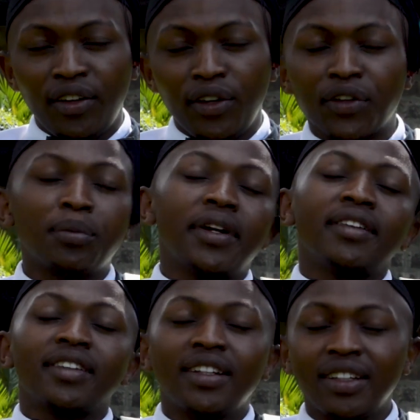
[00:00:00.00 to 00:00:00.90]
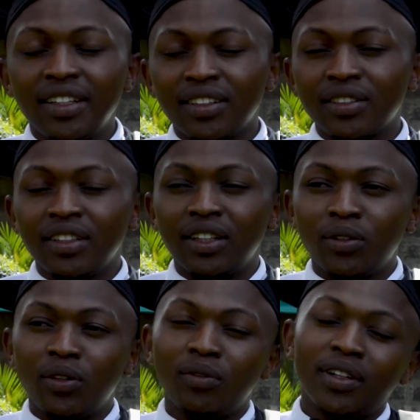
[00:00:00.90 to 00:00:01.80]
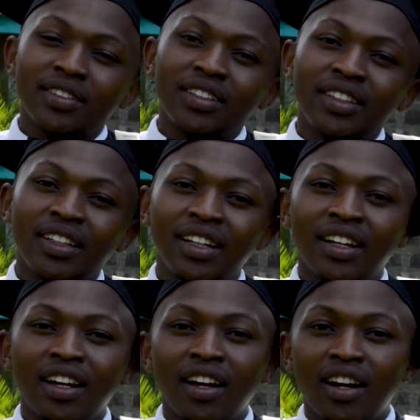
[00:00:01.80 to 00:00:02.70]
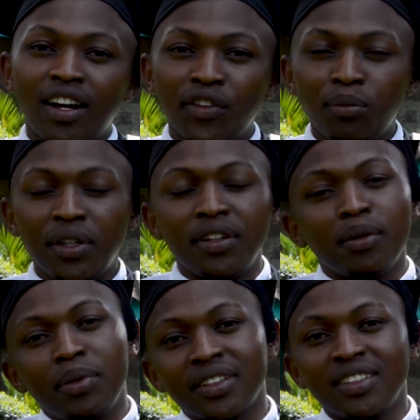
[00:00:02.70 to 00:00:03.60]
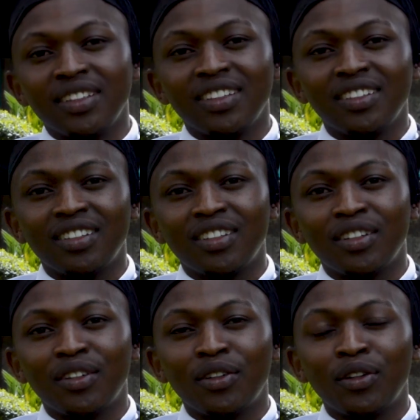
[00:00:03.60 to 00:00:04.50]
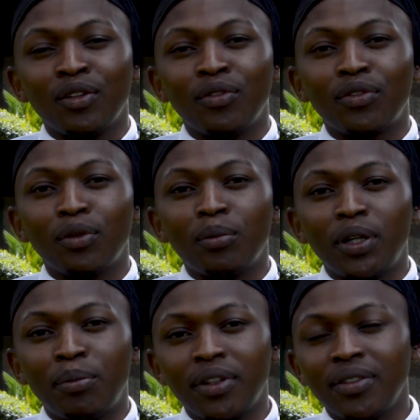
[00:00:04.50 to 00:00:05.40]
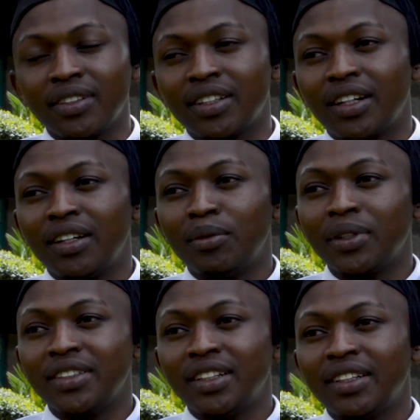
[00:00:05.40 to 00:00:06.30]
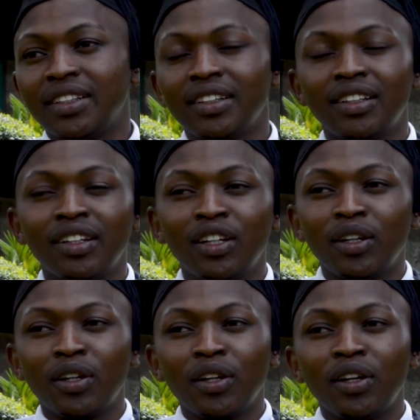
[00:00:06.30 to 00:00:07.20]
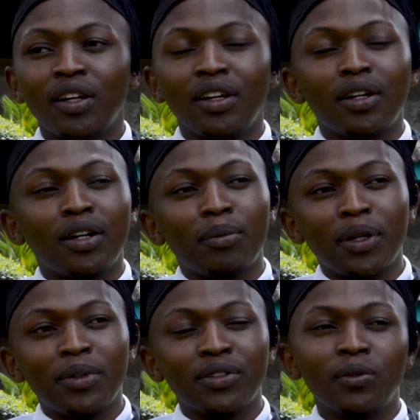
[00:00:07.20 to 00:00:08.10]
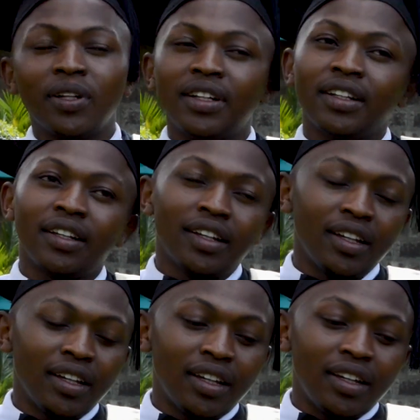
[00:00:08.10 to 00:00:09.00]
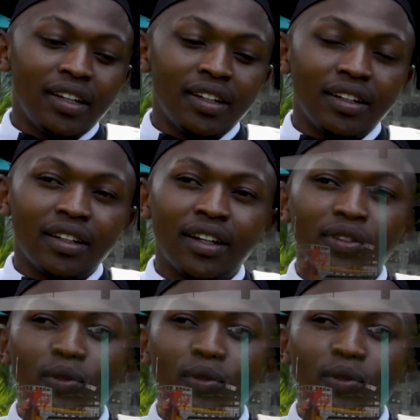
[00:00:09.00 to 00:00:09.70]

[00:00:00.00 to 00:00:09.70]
experience at Egerton University has been the best from my previous academic journey in primary school and in high